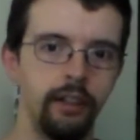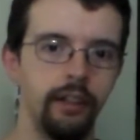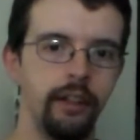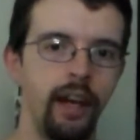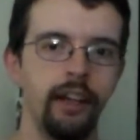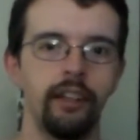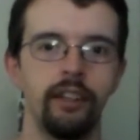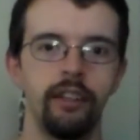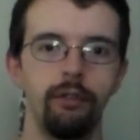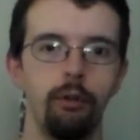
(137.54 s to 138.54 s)
not
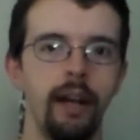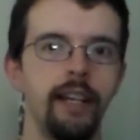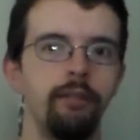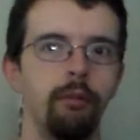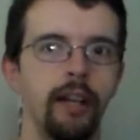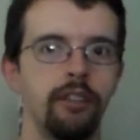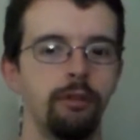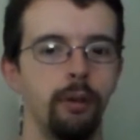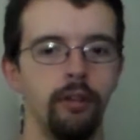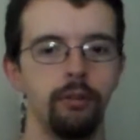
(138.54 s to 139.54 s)
quite what it's
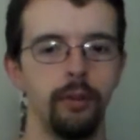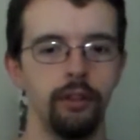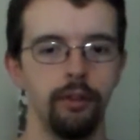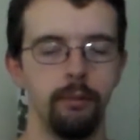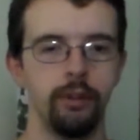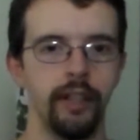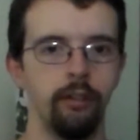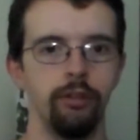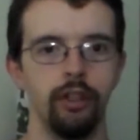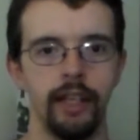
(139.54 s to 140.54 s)
supposed to be is what I'm saying.
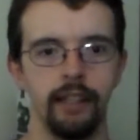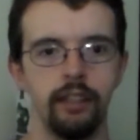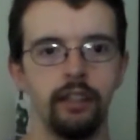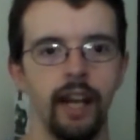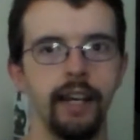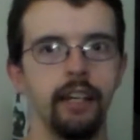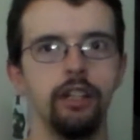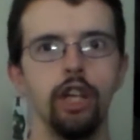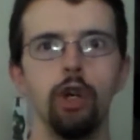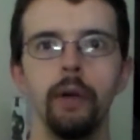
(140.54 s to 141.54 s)
It was like kind
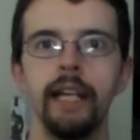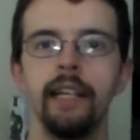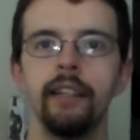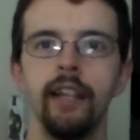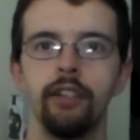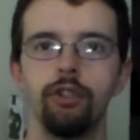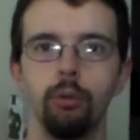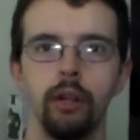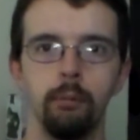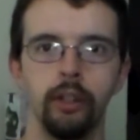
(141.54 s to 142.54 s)
of doughy. That's
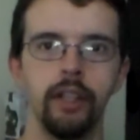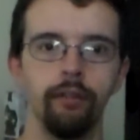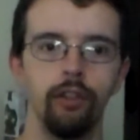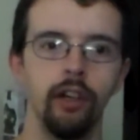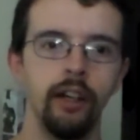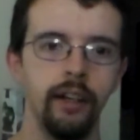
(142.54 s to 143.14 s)
the word I'm looking for.